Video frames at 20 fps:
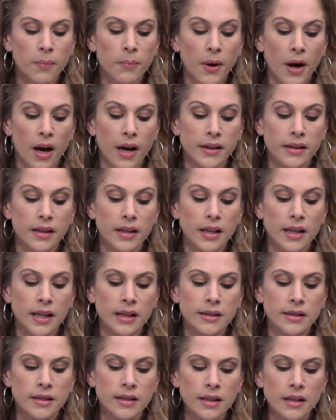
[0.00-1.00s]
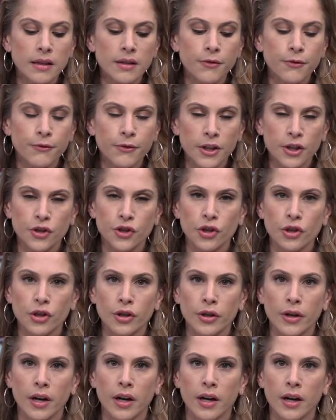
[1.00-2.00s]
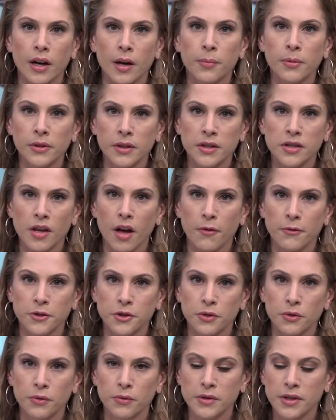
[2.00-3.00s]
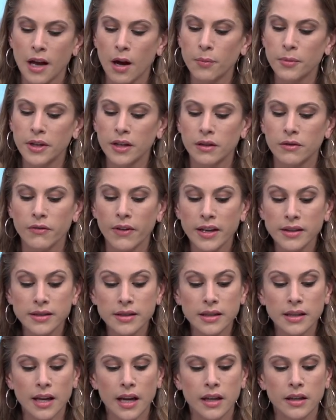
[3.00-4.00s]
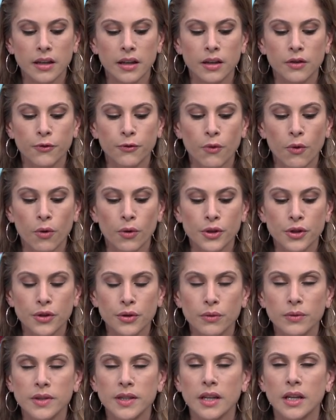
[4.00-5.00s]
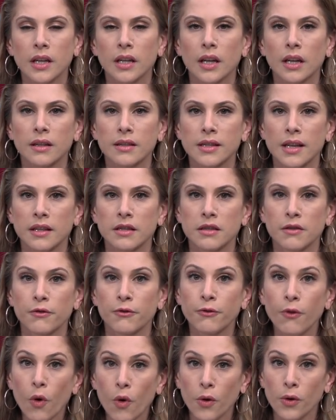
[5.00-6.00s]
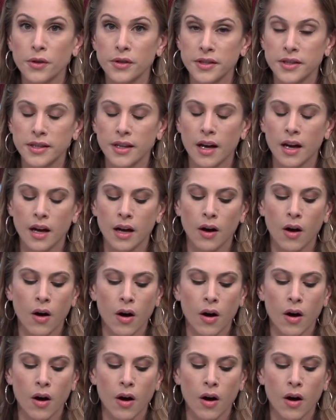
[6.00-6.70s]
but it did feature uh, a police officer who's now being investigated for using excessive force uh,